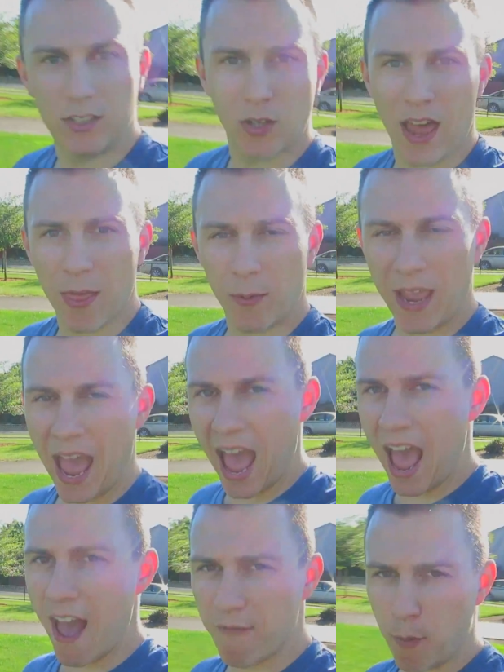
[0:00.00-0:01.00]
So now that we
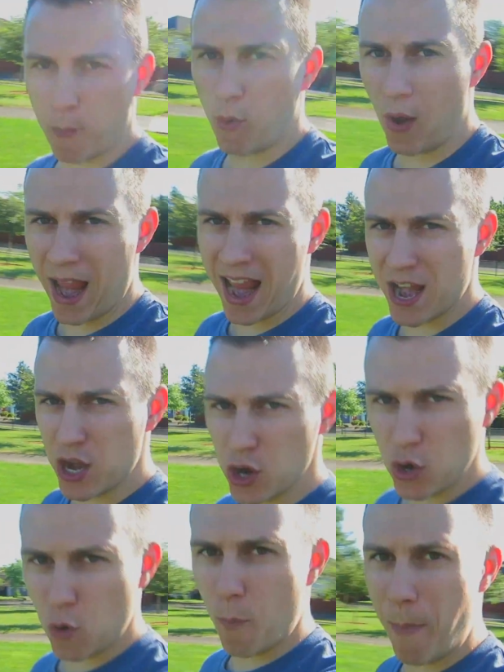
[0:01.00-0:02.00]
have brand
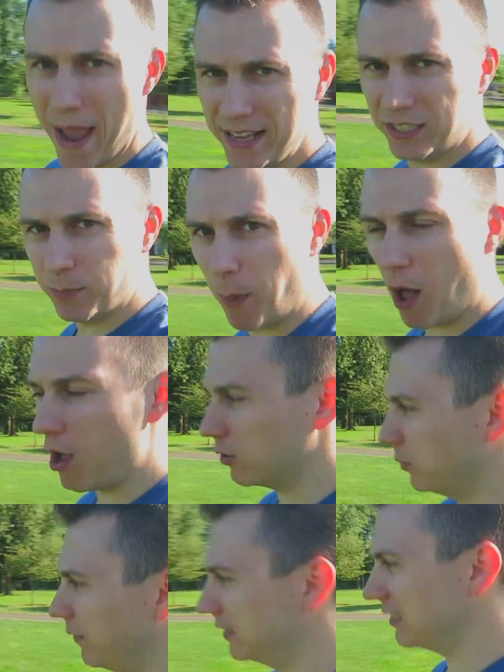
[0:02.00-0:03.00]
new baseballs,
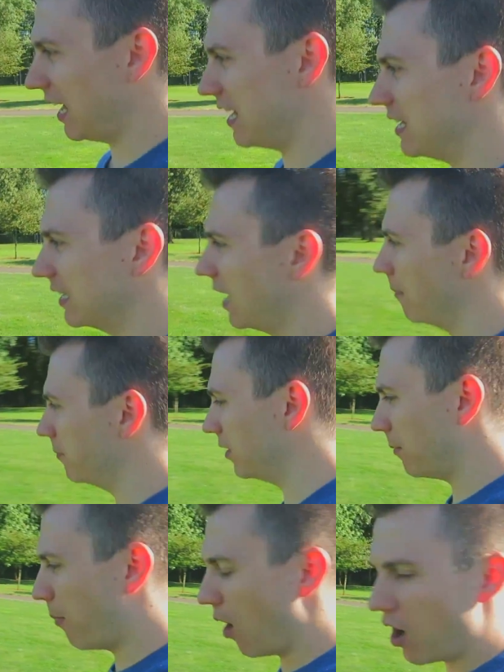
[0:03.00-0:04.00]
we decided to come to
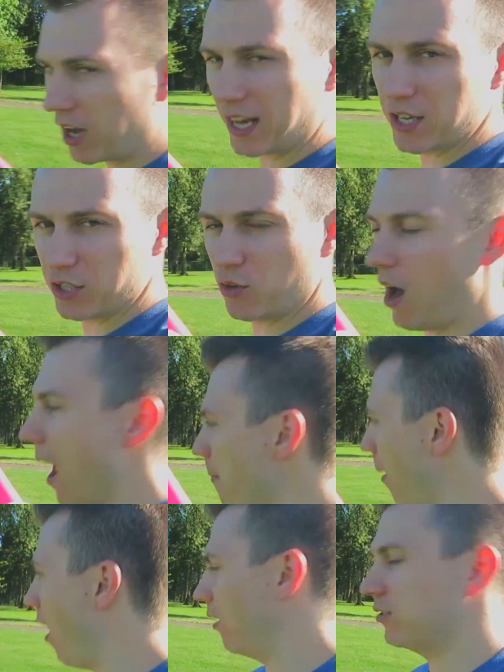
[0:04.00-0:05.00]
the park and try them
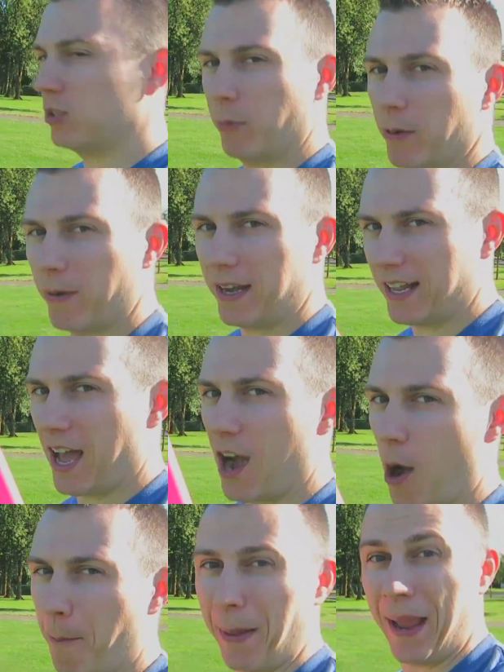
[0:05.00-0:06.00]
out. So we went and got
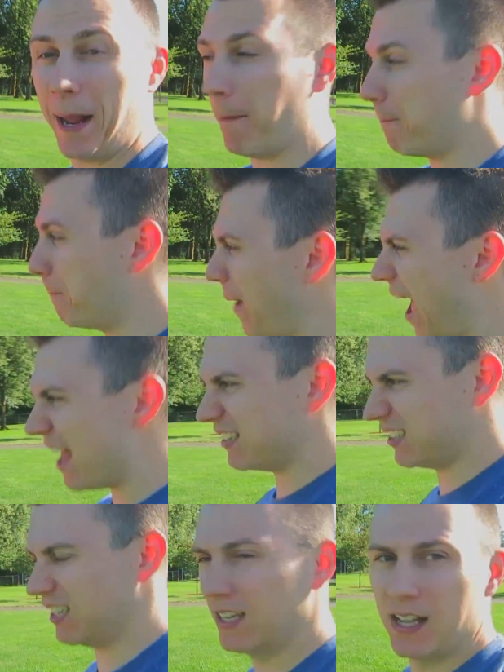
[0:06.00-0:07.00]
our pink
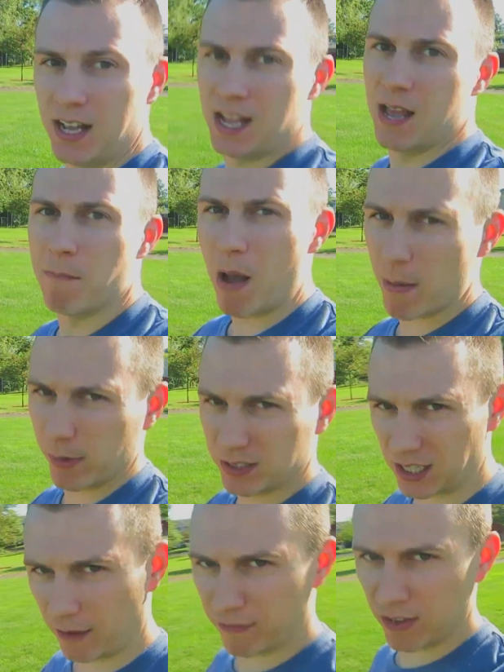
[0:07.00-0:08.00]
bat. Mommy's
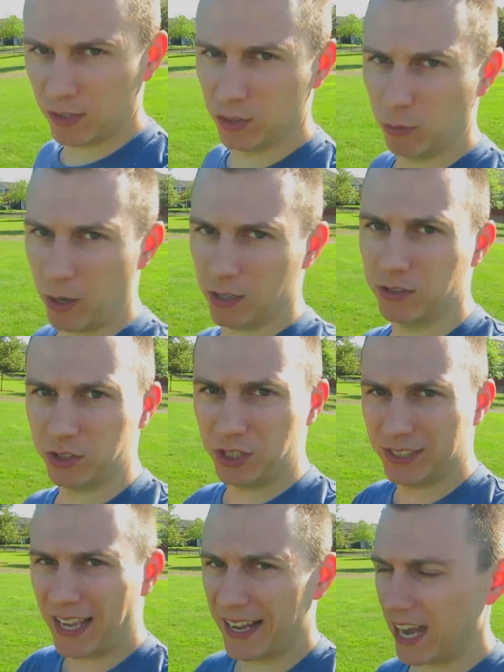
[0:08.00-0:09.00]
not feeling too well, so
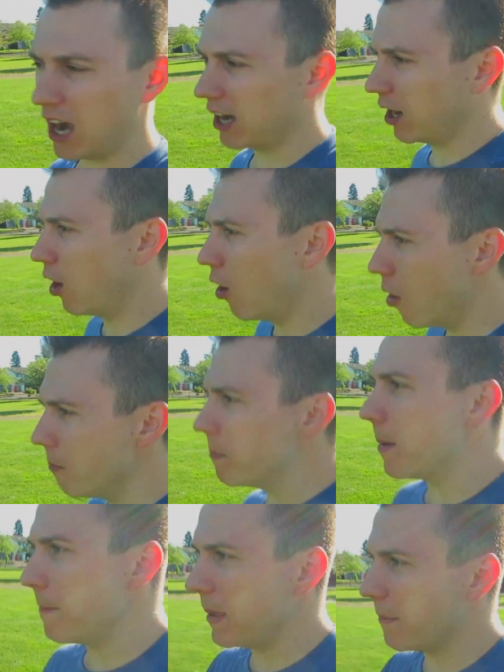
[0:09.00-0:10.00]
she's hanging out at home,
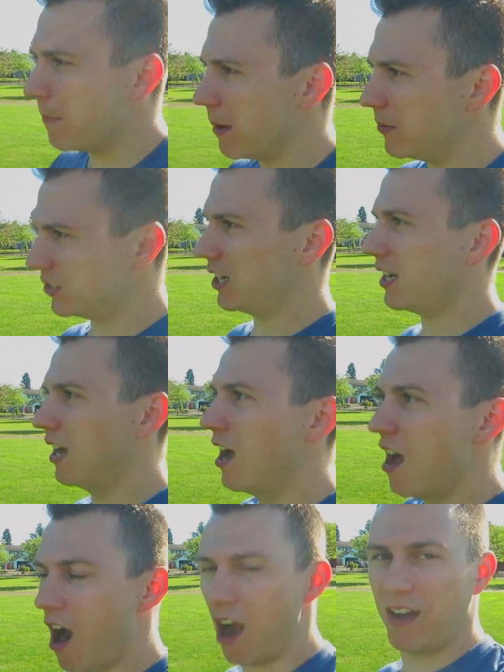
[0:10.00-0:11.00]
but me and Baby Chick
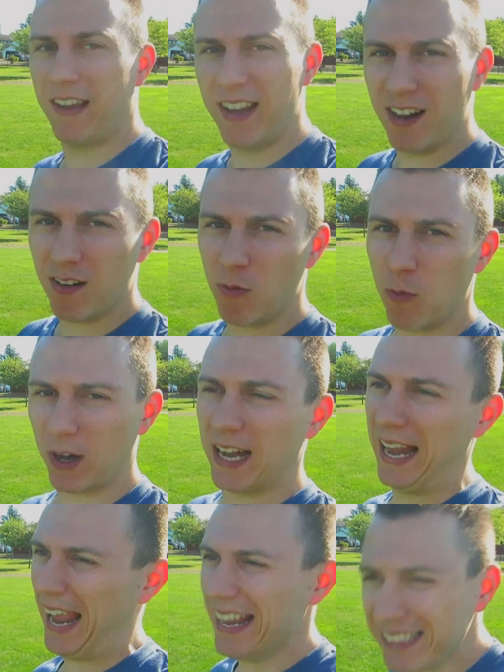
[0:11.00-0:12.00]
are here and we're
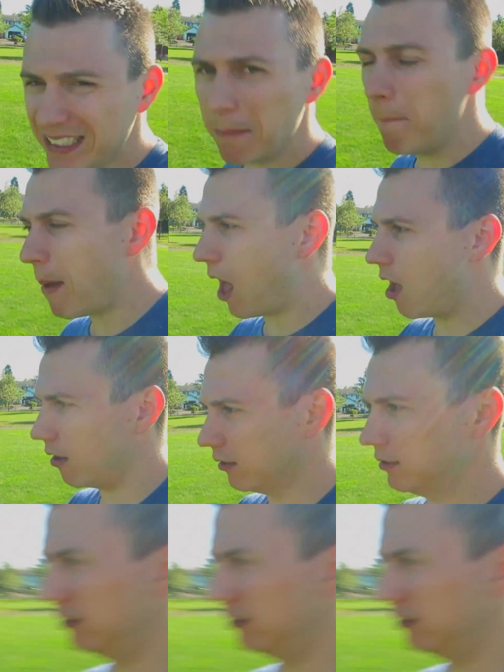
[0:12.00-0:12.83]
gonna hit some balls.